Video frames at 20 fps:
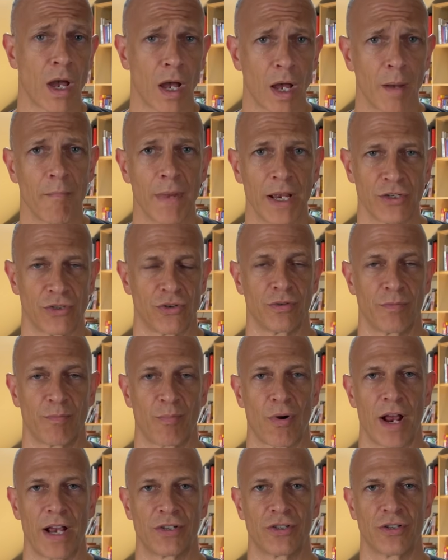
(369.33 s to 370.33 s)
measured
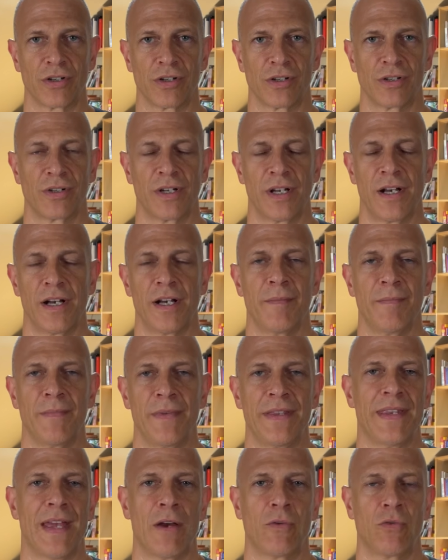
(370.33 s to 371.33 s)
pressure,
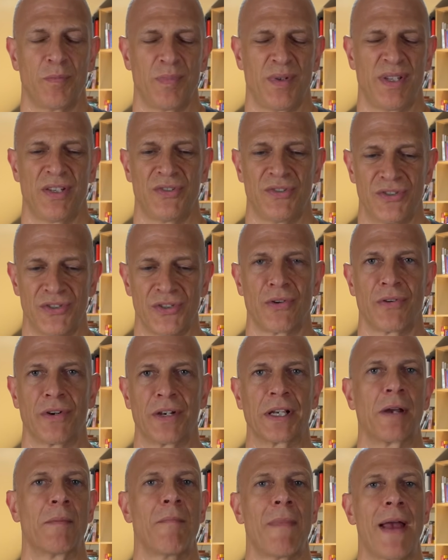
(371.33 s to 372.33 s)
and that would be
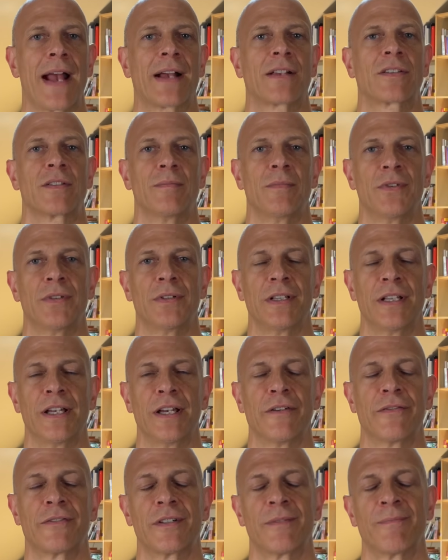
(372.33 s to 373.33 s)
during a maximal
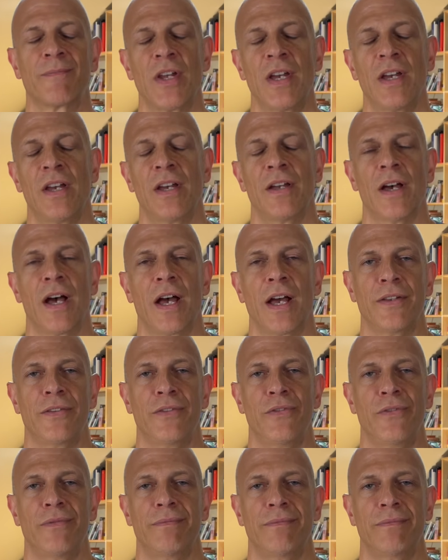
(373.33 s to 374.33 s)
lift.
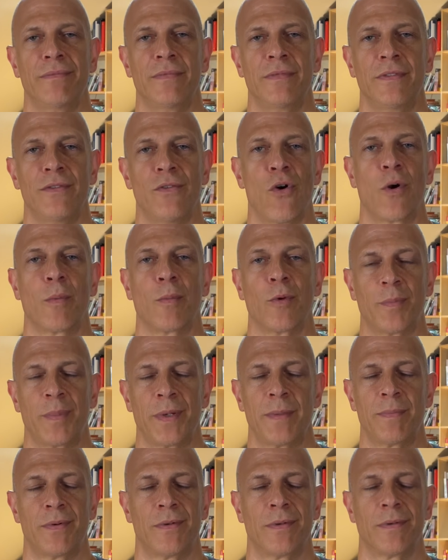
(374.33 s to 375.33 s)
Normal
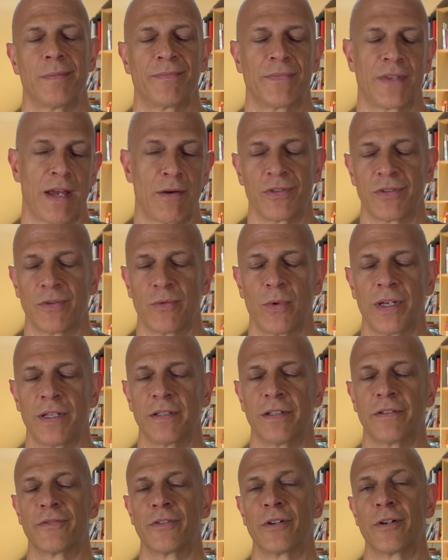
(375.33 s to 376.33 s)
people, that was a
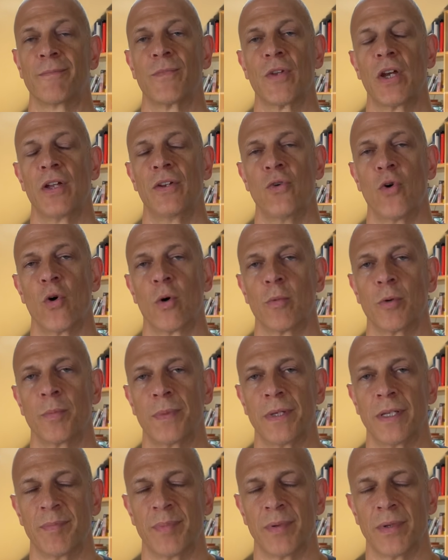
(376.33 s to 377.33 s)
weightlifter, normal
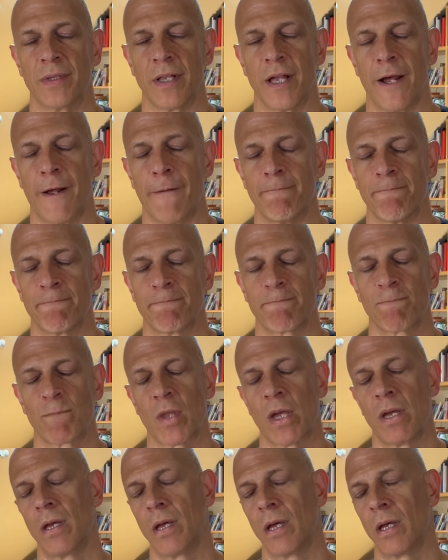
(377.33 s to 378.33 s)
people
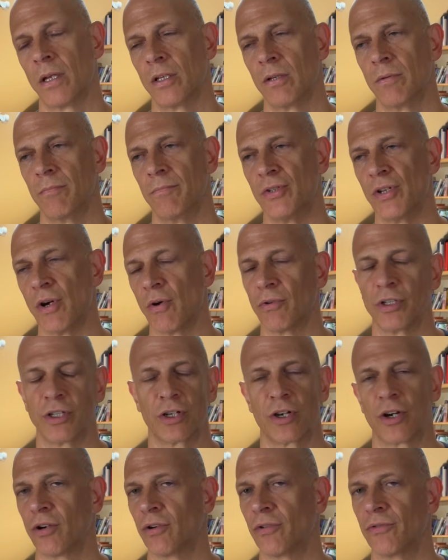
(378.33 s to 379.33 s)
don't
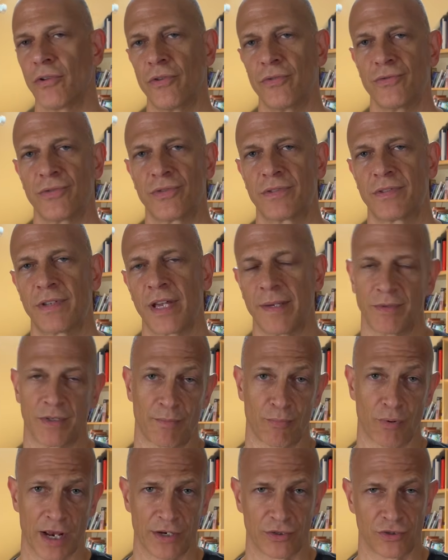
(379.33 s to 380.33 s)
incur those types
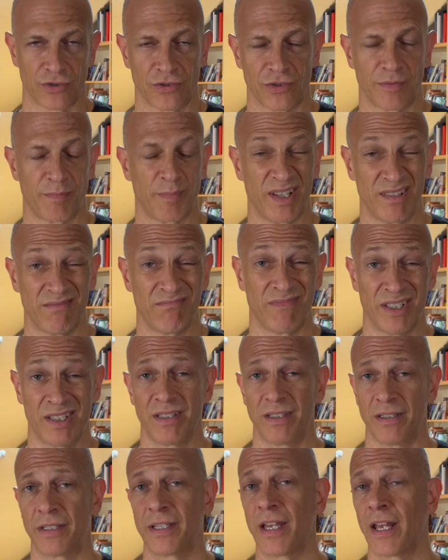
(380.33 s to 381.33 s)
of pressures, but
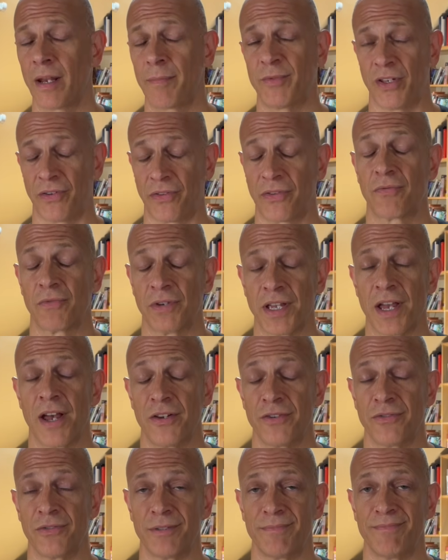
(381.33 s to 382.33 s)
you get up to
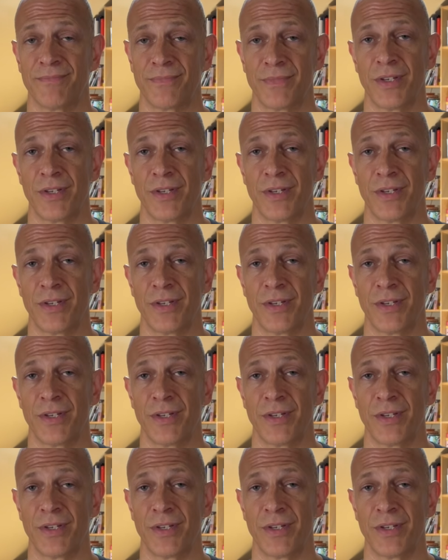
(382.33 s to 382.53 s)
300,